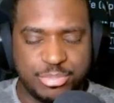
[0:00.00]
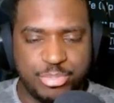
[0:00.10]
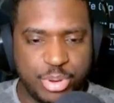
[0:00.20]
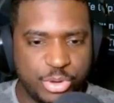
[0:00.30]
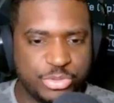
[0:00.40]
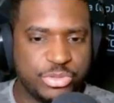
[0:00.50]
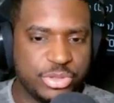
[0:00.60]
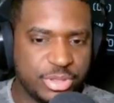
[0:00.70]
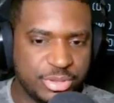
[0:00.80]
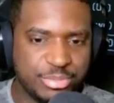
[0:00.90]

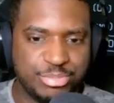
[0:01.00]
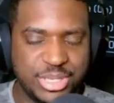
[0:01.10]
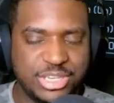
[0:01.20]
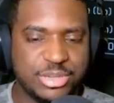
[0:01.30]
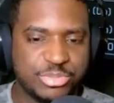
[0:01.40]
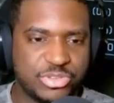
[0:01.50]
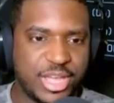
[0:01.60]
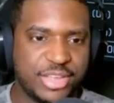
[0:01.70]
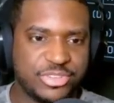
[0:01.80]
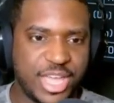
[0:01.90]
both
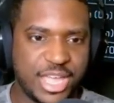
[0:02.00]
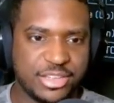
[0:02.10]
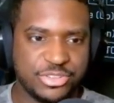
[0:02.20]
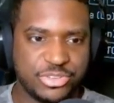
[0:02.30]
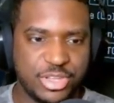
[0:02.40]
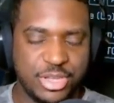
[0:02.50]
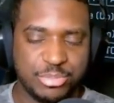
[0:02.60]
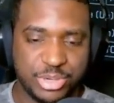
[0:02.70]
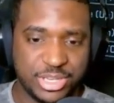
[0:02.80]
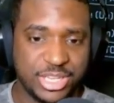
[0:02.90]
medium-sized hangars,
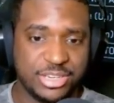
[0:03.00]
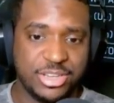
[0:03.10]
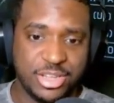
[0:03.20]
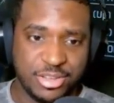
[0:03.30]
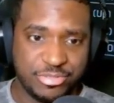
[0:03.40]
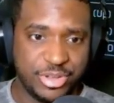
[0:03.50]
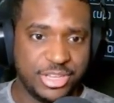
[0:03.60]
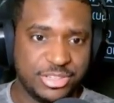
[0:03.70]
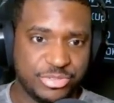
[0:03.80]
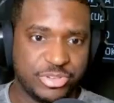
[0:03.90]
but again,
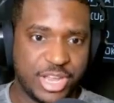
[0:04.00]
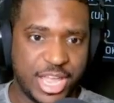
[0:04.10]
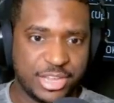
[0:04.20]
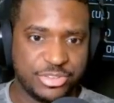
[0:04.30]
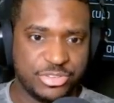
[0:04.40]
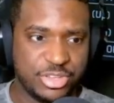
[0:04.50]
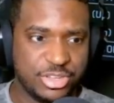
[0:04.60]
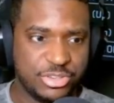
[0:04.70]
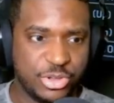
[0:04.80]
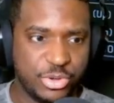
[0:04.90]
very different hangars. There
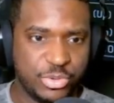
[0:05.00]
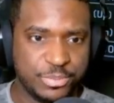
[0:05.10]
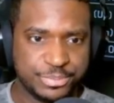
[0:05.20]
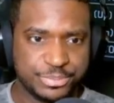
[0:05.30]
are no,